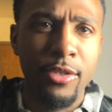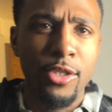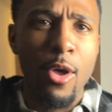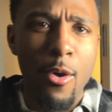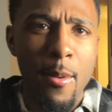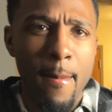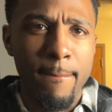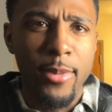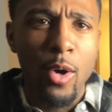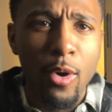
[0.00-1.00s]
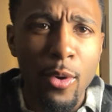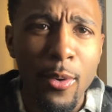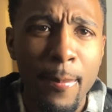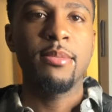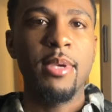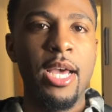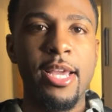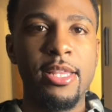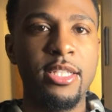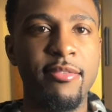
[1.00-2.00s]
so boom. But I
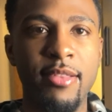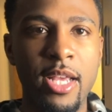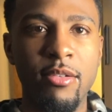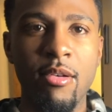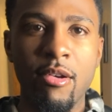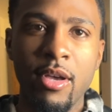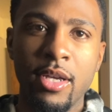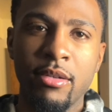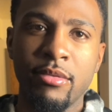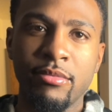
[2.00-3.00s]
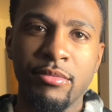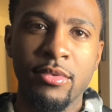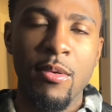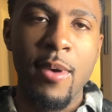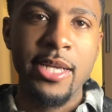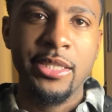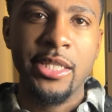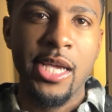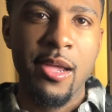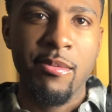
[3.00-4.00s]
got this flannel on, white
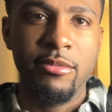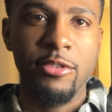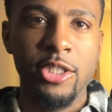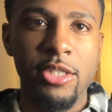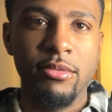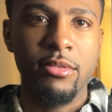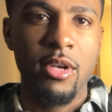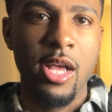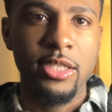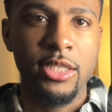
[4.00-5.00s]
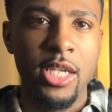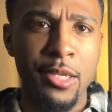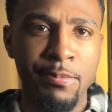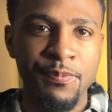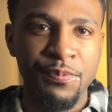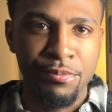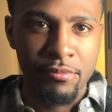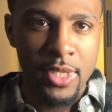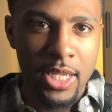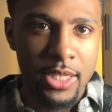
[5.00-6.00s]
tee, well, under tee.
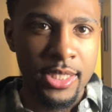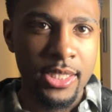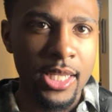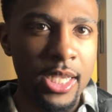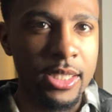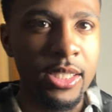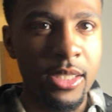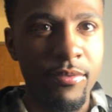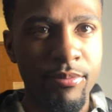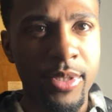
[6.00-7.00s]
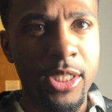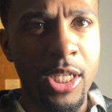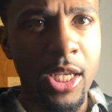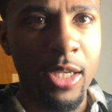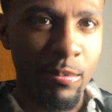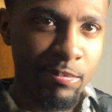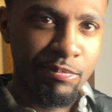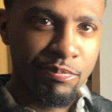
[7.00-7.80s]
This necklace from Shein.